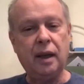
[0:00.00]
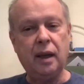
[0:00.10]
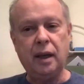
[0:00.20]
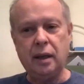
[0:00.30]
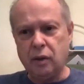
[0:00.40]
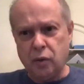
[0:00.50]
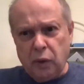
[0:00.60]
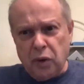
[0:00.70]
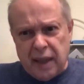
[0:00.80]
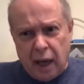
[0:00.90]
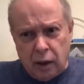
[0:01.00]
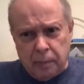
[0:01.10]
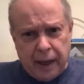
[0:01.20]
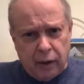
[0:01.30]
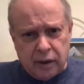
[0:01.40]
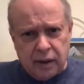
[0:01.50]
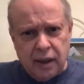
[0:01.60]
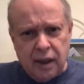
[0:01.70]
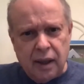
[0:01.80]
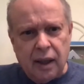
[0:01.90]
And he goes, what was that all about?
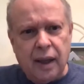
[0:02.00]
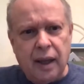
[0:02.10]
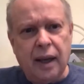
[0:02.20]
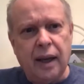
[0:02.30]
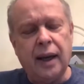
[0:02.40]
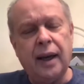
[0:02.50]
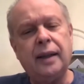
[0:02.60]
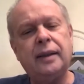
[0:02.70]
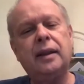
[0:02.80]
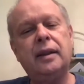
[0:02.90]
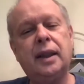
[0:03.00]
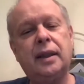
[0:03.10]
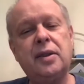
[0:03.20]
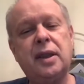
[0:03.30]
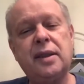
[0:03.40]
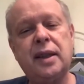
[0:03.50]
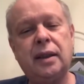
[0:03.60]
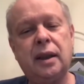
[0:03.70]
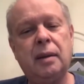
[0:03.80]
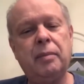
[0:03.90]
And Doctor Still said to
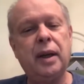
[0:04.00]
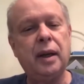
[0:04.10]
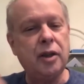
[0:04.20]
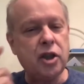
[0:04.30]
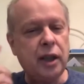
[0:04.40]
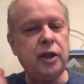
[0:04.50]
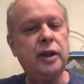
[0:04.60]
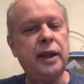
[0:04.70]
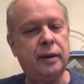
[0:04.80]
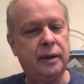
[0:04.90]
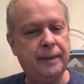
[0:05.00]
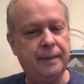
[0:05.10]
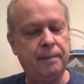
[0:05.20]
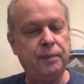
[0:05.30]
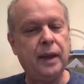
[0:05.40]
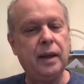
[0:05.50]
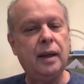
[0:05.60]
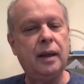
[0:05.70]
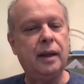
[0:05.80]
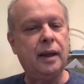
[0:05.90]
him, check your ear.
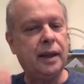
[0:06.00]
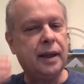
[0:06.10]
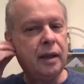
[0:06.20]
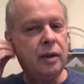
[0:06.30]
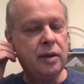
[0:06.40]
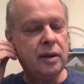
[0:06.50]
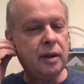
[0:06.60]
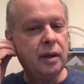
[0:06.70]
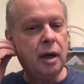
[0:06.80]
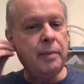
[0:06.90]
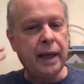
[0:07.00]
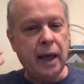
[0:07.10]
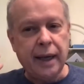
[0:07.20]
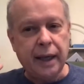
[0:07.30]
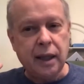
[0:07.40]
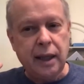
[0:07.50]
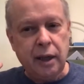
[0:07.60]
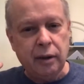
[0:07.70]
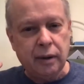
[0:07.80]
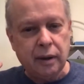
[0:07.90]
And the guy goes, oh my God, I can
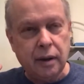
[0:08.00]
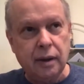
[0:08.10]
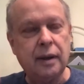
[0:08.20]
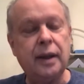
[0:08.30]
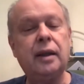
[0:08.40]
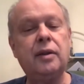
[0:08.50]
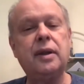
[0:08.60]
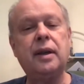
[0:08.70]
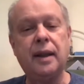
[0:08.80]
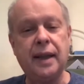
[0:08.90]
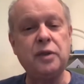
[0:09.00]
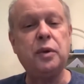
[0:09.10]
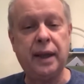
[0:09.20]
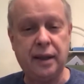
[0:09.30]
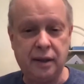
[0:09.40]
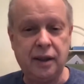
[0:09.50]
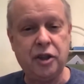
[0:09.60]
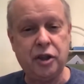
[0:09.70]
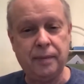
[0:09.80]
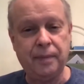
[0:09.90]
hear. He goes, that's what, what I can.
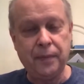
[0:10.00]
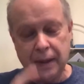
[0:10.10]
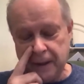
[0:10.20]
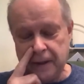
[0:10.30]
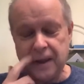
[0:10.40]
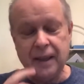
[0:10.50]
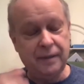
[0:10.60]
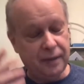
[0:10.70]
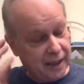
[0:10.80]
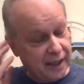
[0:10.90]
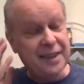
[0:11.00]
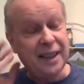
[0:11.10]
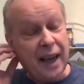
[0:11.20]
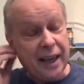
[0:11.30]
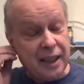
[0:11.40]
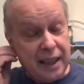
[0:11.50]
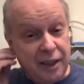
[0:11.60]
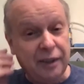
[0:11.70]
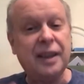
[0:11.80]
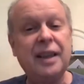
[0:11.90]
He said, the guy said, I can
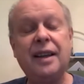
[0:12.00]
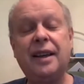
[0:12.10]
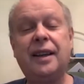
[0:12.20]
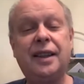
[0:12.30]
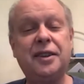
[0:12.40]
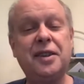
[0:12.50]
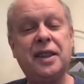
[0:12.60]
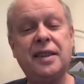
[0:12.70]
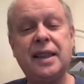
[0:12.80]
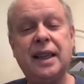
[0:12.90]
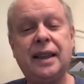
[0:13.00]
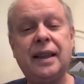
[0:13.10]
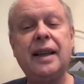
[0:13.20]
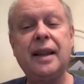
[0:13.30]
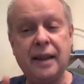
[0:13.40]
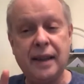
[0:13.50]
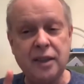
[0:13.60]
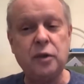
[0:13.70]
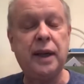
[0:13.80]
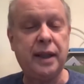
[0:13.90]
hear. And Doctor Still said, that's
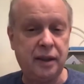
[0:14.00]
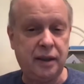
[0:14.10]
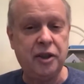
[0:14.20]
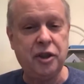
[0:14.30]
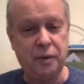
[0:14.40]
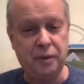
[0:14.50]
what I can teach you.